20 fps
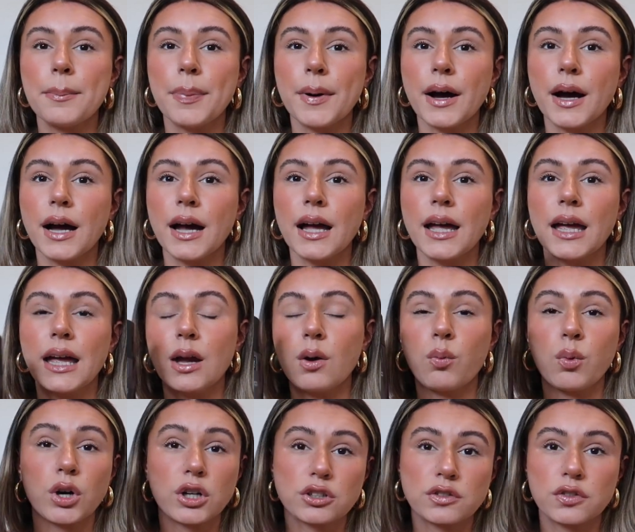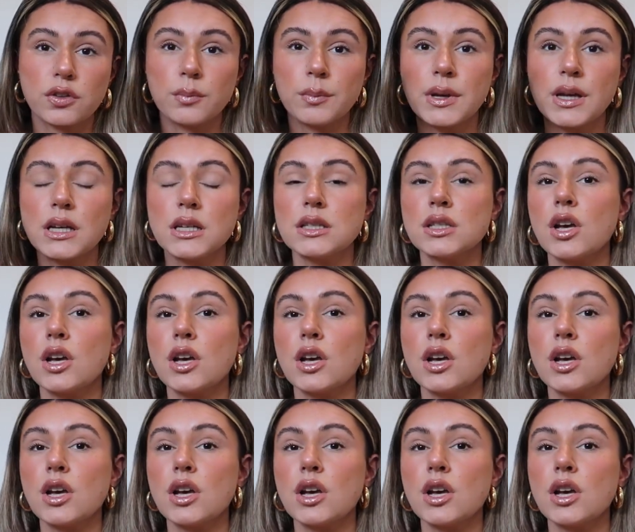but it works for me.